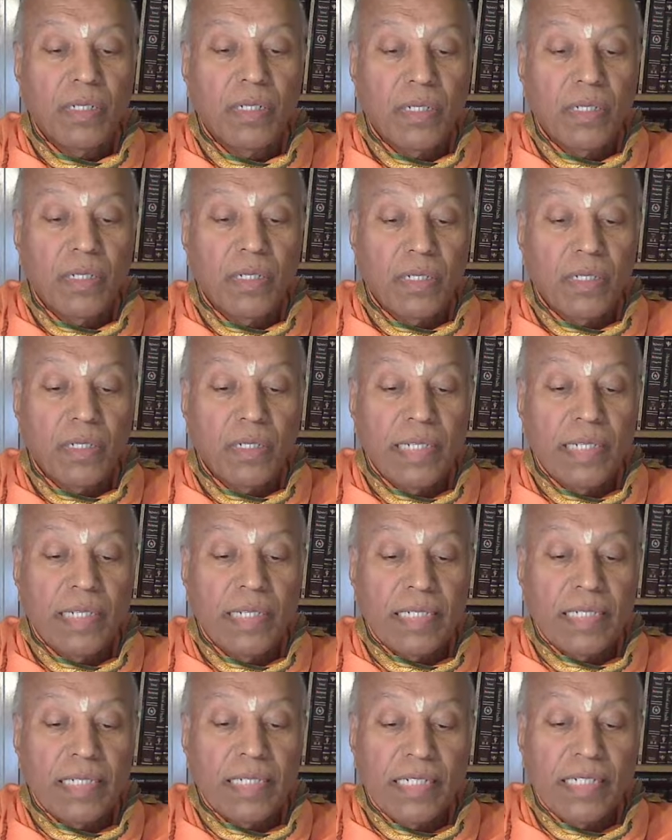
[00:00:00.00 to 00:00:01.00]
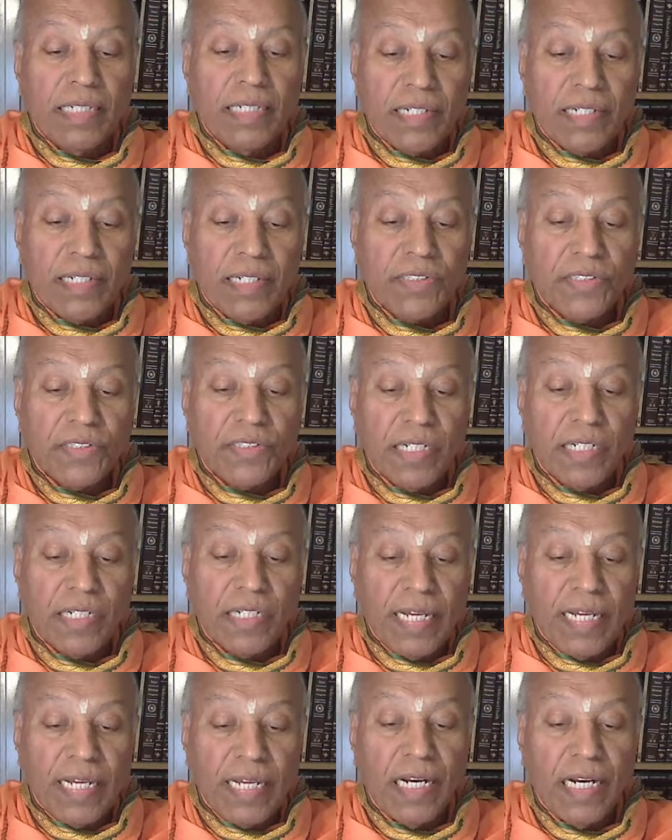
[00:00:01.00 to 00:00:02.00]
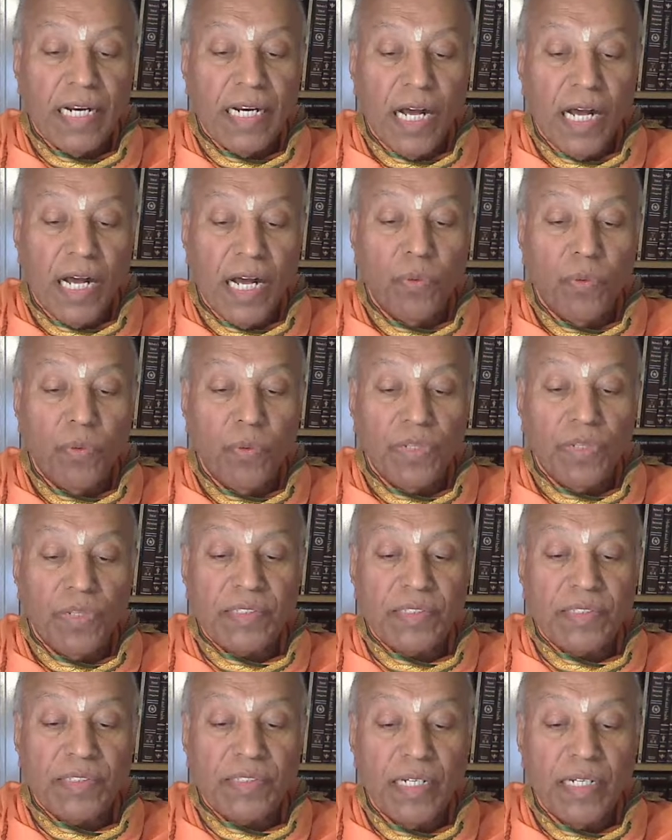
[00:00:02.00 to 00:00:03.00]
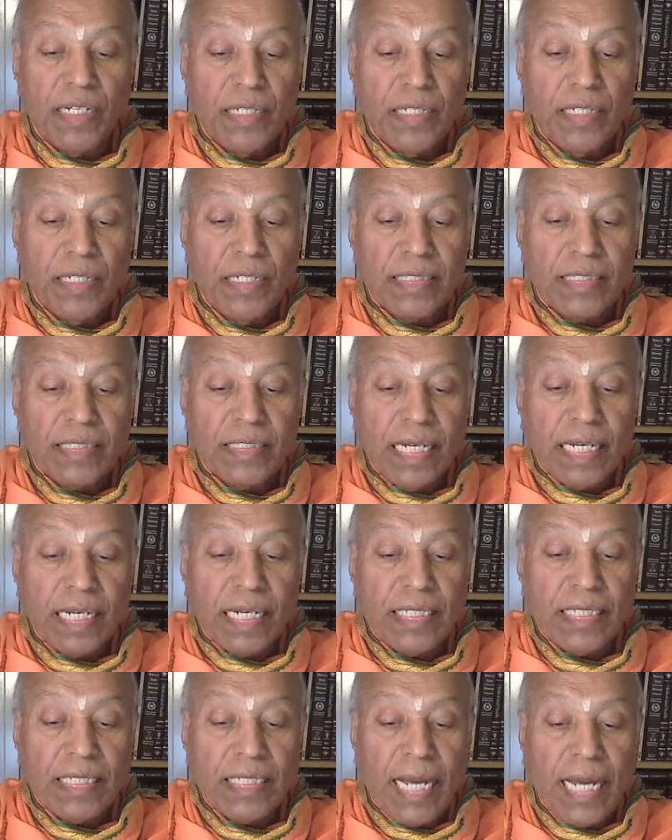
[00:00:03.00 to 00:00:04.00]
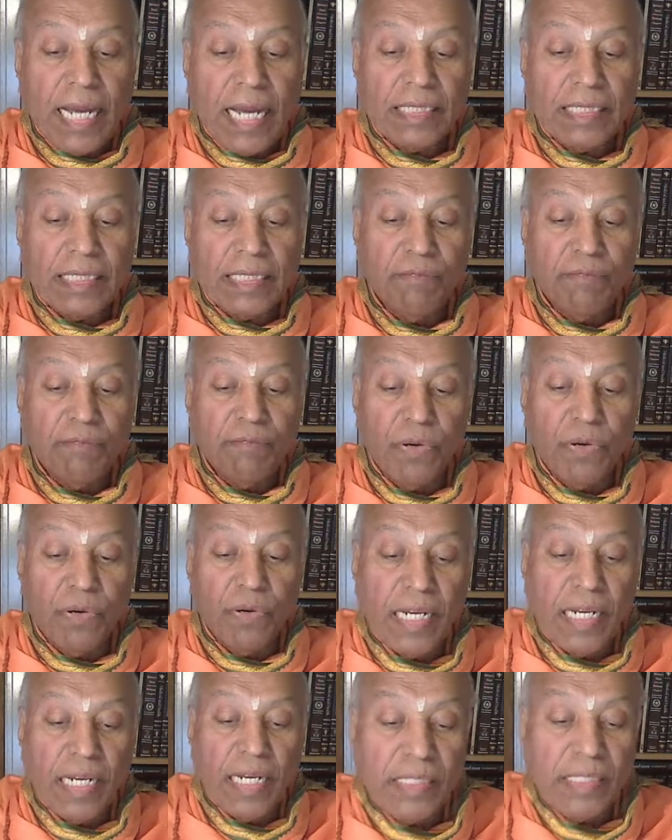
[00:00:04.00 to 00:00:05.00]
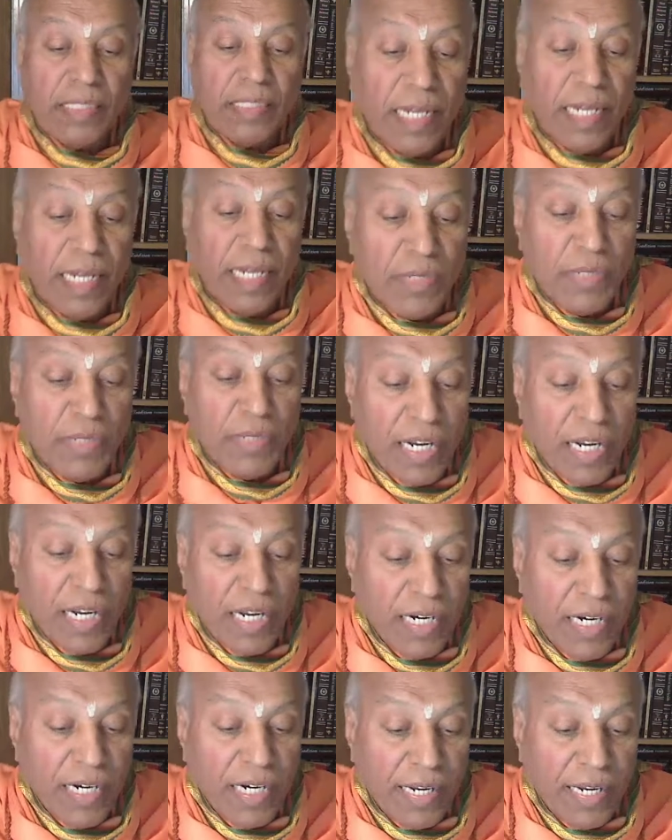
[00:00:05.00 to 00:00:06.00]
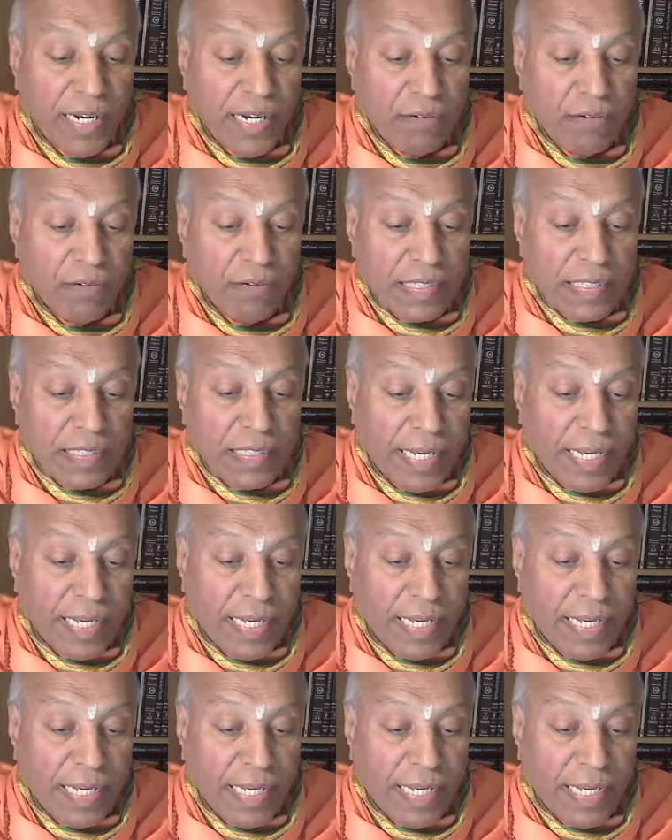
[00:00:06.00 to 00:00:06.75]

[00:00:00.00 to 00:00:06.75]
There is interesting tale how this sacrosanct forecast Naimisharanya derived its name.